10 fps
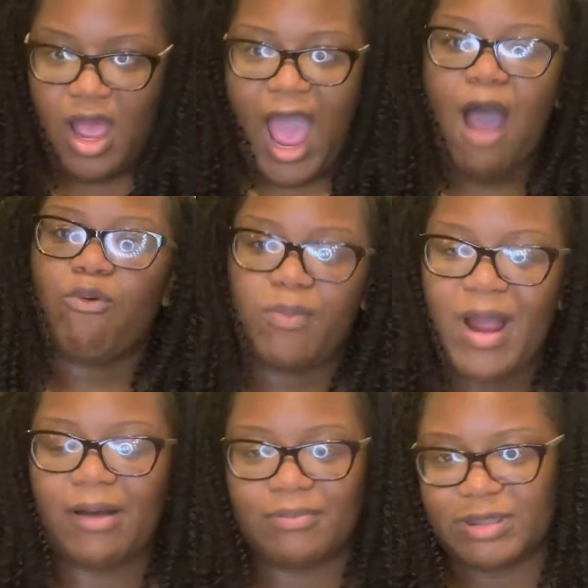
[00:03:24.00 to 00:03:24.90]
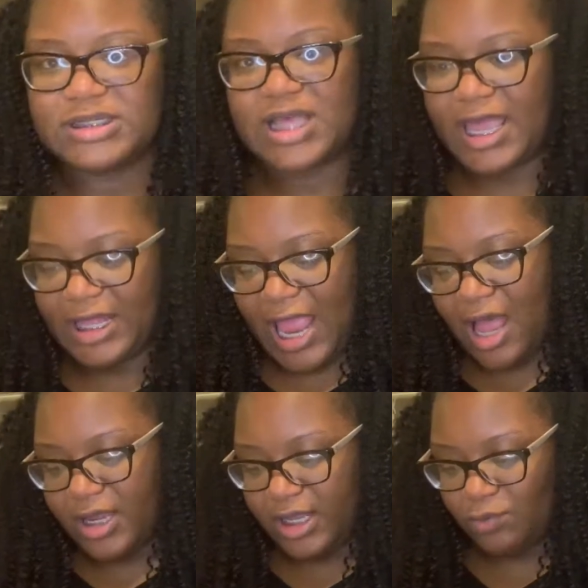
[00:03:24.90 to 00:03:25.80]
I will probably take it
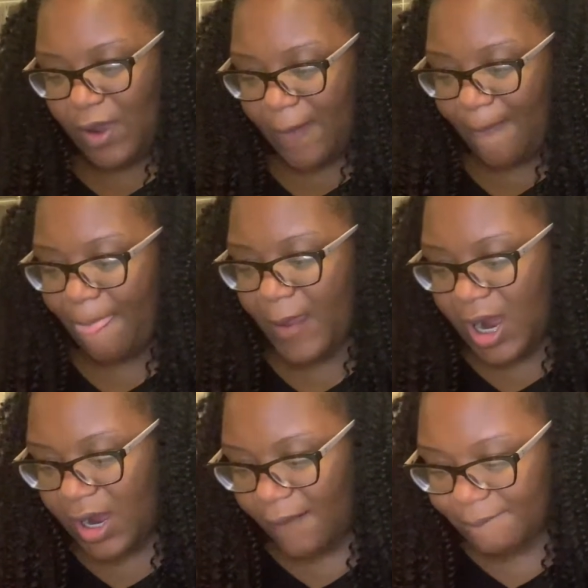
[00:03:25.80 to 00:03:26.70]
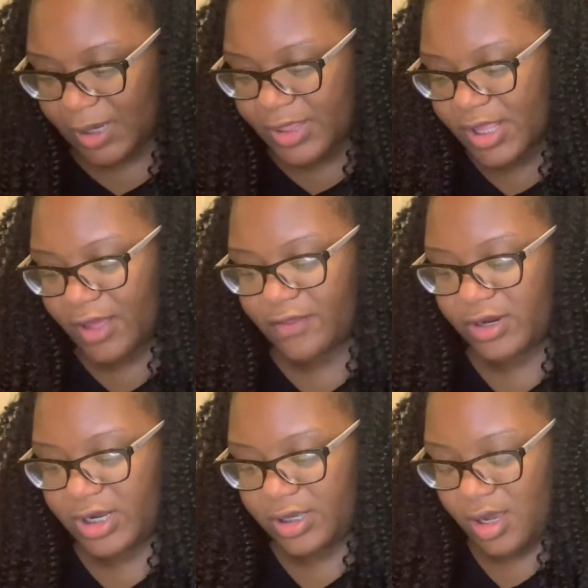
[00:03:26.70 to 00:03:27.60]
out anyway.
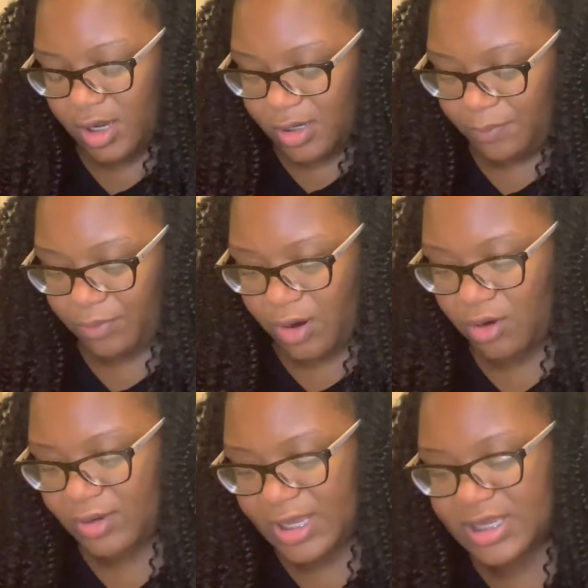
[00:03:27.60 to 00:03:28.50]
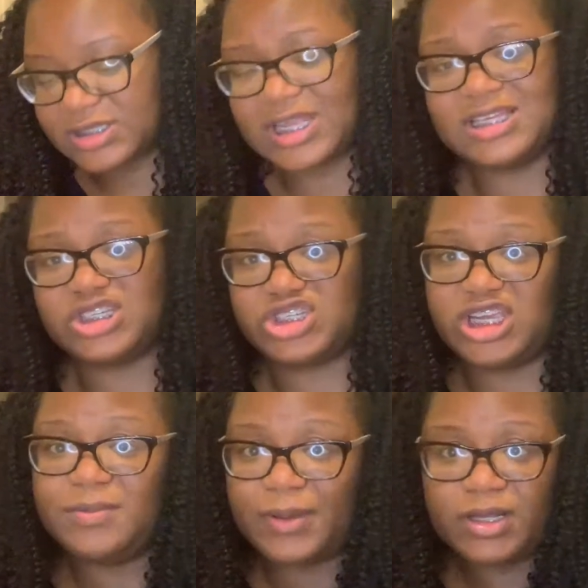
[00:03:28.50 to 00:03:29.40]
Another pro is it's
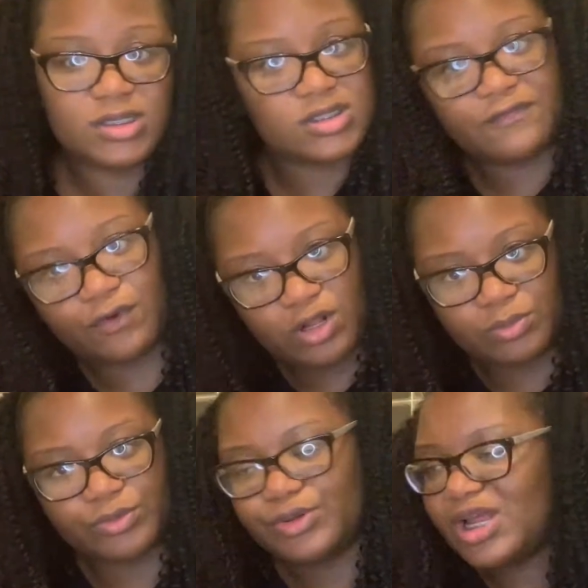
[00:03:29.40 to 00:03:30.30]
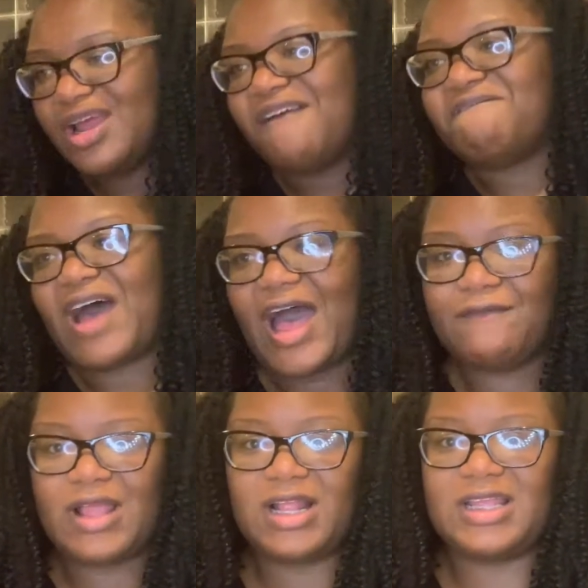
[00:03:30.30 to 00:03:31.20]
cheap and it's affordable.
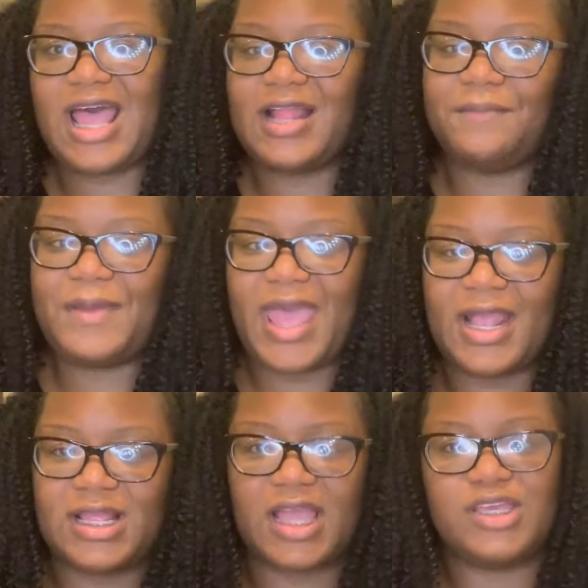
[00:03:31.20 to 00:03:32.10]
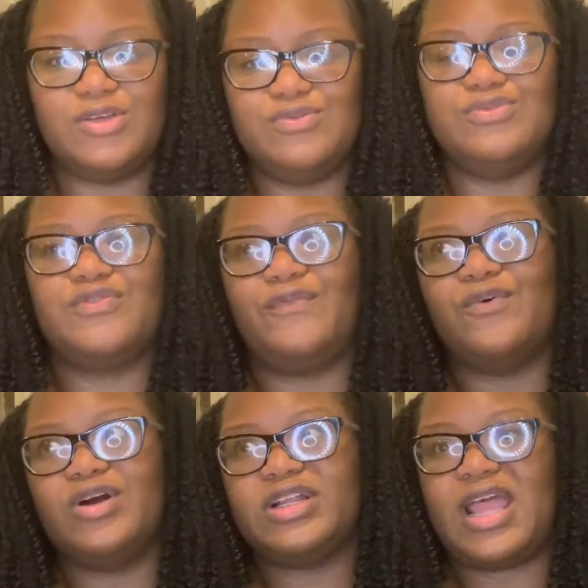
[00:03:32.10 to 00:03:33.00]
$5.99 a pack. I use
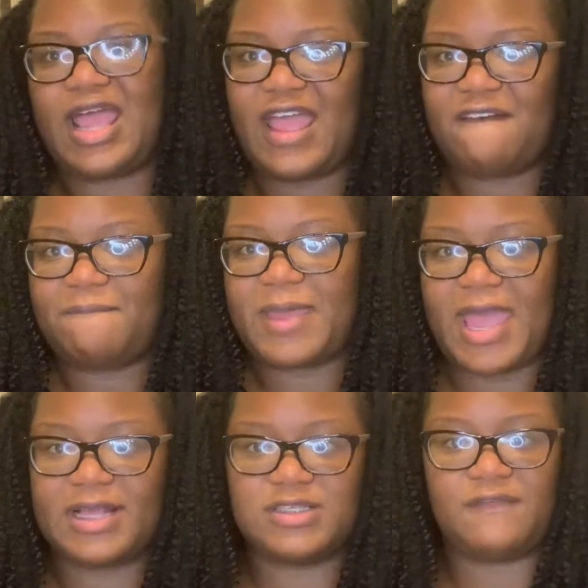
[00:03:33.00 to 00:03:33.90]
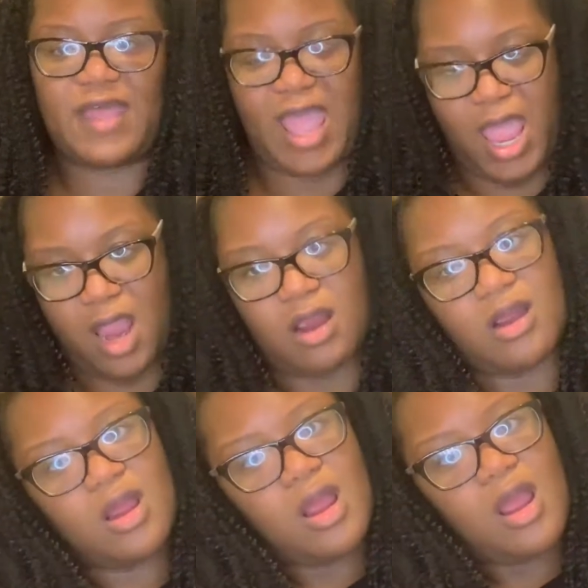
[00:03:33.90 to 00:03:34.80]
4.5 packs of hair.